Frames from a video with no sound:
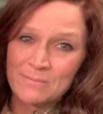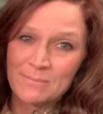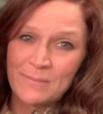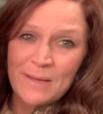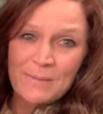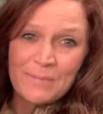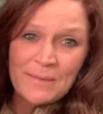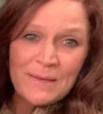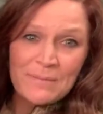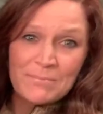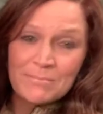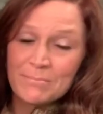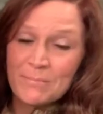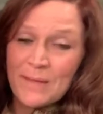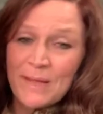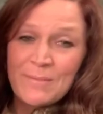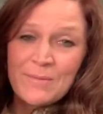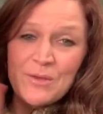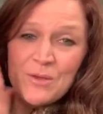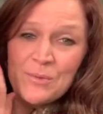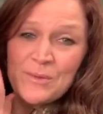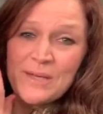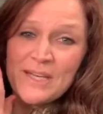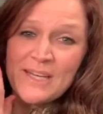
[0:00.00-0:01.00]
Maybe maybe
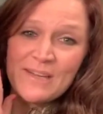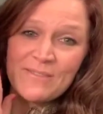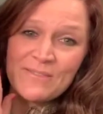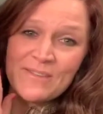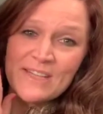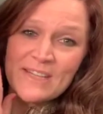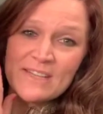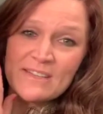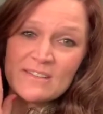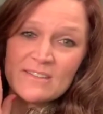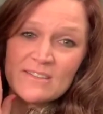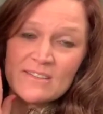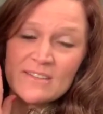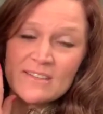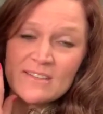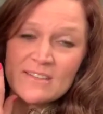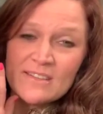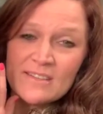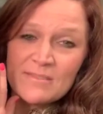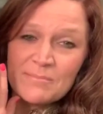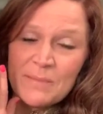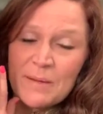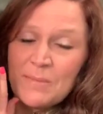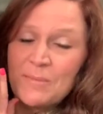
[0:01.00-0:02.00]
you didn't even
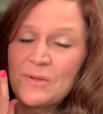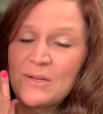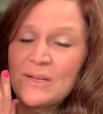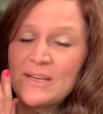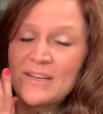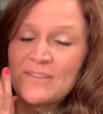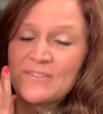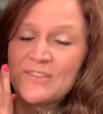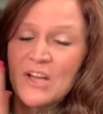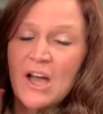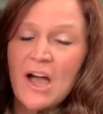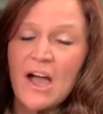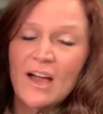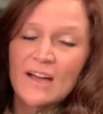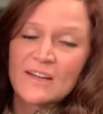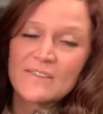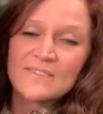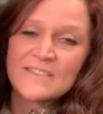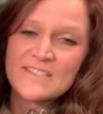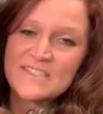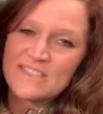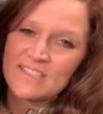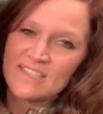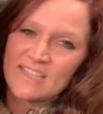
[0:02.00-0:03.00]
maybe you didn't even
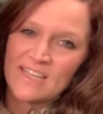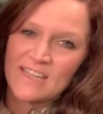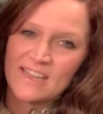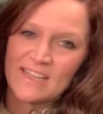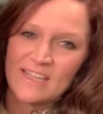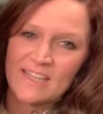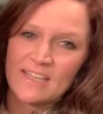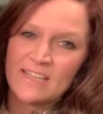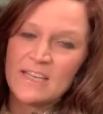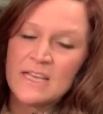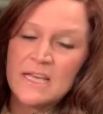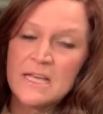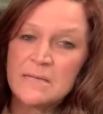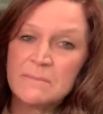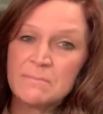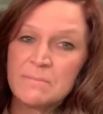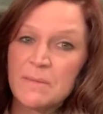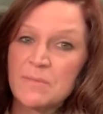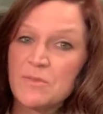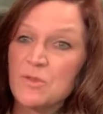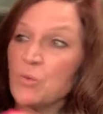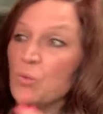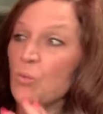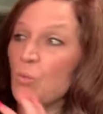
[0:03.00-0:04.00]
harvest anything.
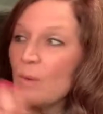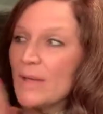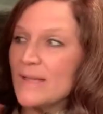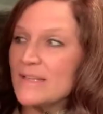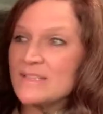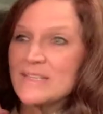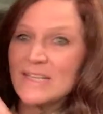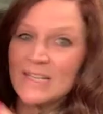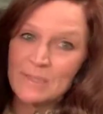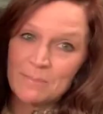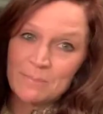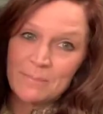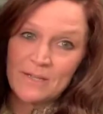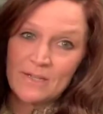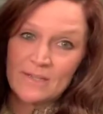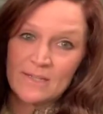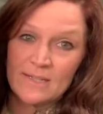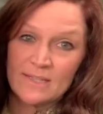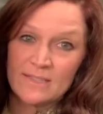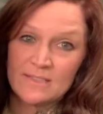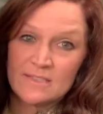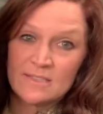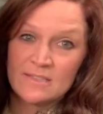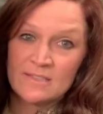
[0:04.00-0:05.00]
Maybe you went on a bear
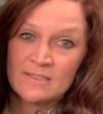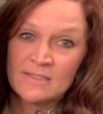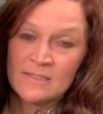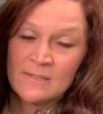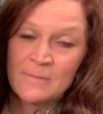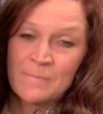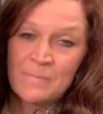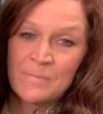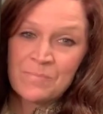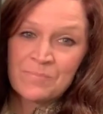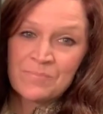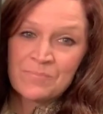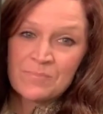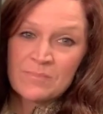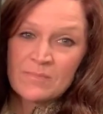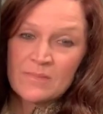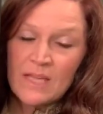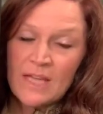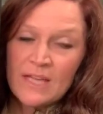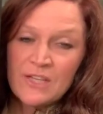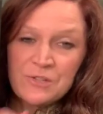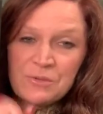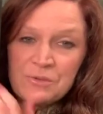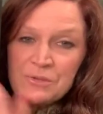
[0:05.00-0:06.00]
hunt
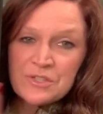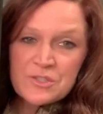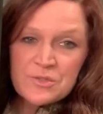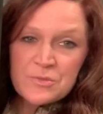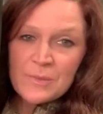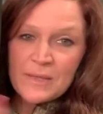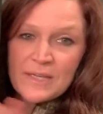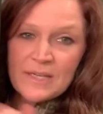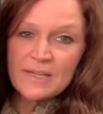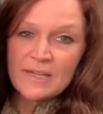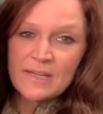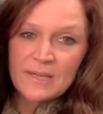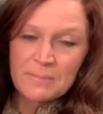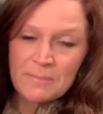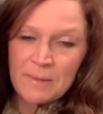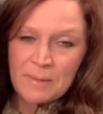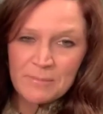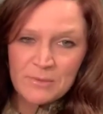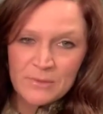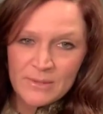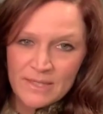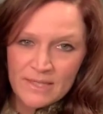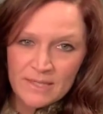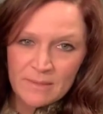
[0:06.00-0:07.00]
and you just wanted to
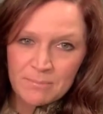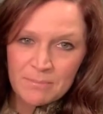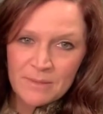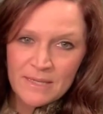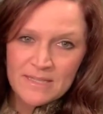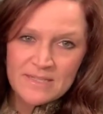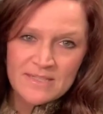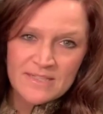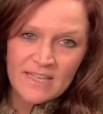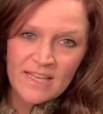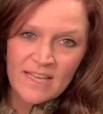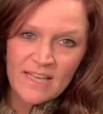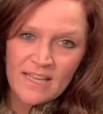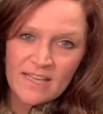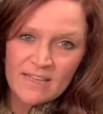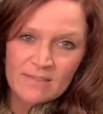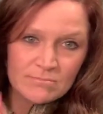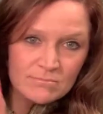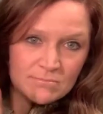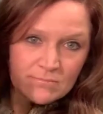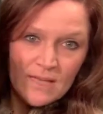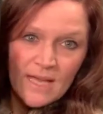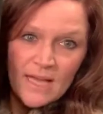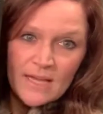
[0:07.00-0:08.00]
commemorate it by saying
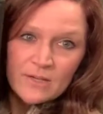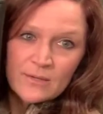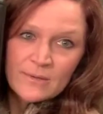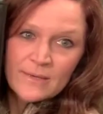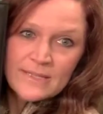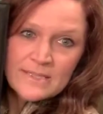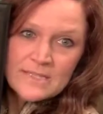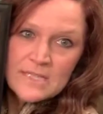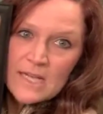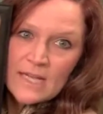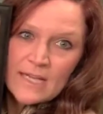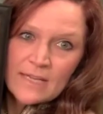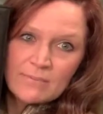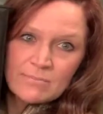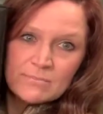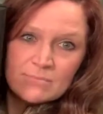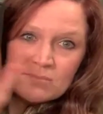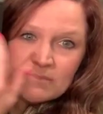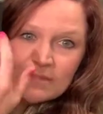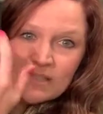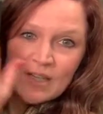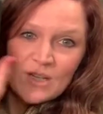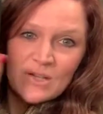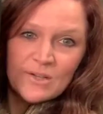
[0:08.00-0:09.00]
had a great time,
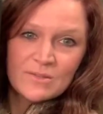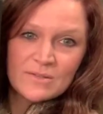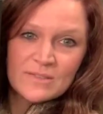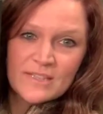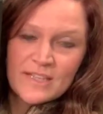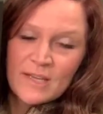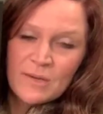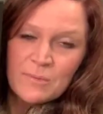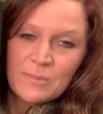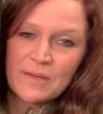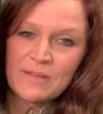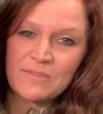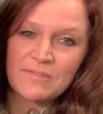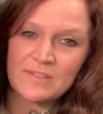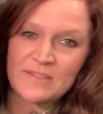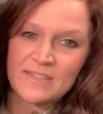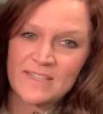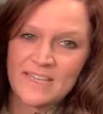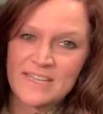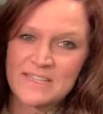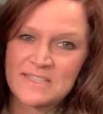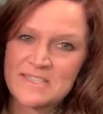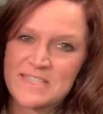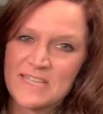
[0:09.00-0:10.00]
you know, can't wait for the
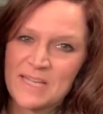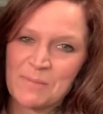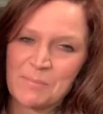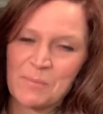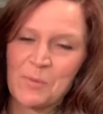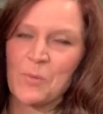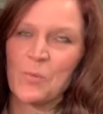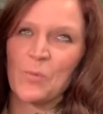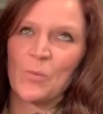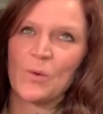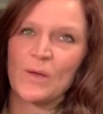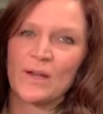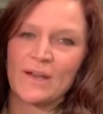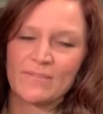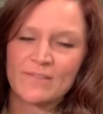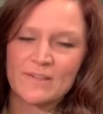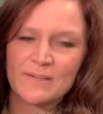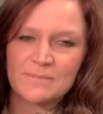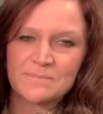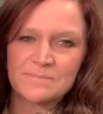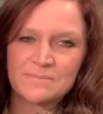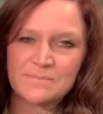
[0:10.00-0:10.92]
next time or whatever.